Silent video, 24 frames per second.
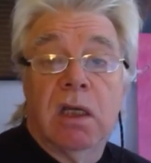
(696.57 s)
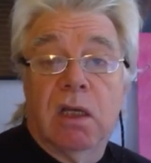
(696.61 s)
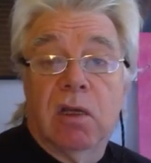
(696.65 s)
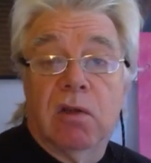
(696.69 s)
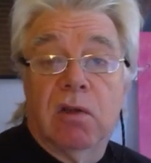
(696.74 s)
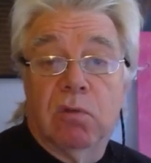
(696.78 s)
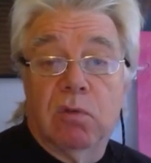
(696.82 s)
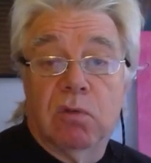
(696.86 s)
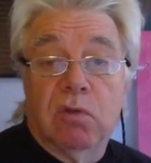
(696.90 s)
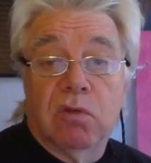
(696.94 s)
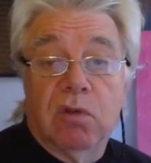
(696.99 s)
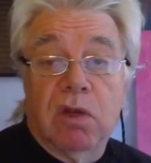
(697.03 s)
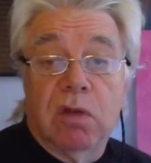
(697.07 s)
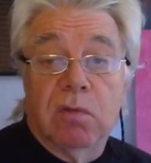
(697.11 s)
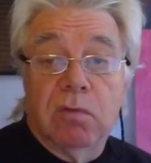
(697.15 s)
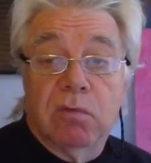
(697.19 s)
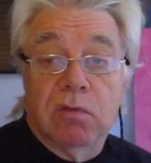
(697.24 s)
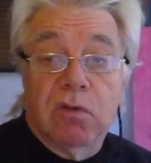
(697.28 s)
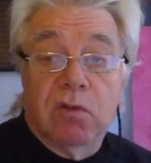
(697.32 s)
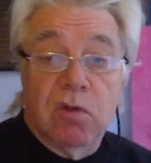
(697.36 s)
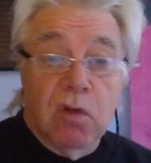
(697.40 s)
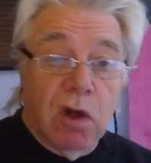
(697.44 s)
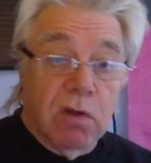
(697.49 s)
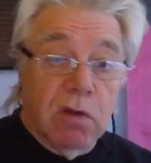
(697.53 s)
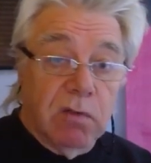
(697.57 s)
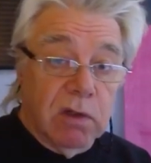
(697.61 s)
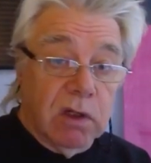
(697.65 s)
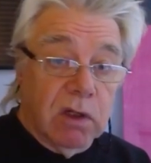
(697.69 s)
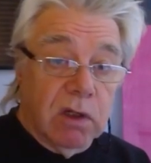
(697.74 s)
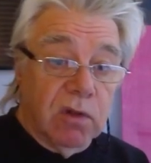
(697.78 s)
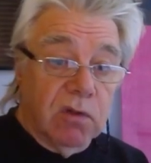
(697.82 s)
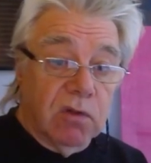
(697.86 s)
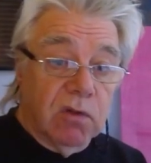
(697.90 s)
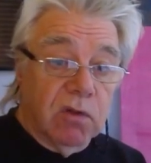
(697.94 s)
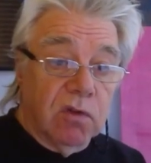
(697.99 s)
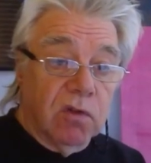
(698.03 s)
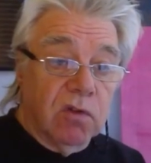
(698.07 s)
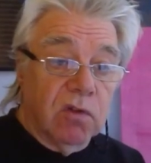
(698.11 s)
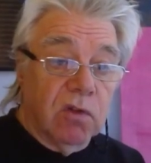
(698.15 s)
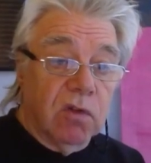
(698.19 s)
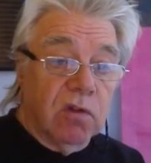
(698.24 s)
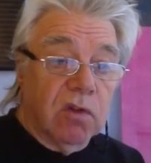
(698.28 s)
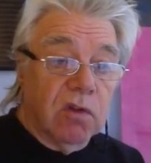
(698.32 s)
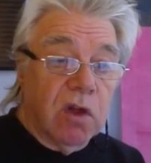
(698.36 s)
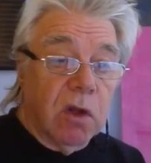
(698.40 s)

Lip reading: as was done for driving licenses.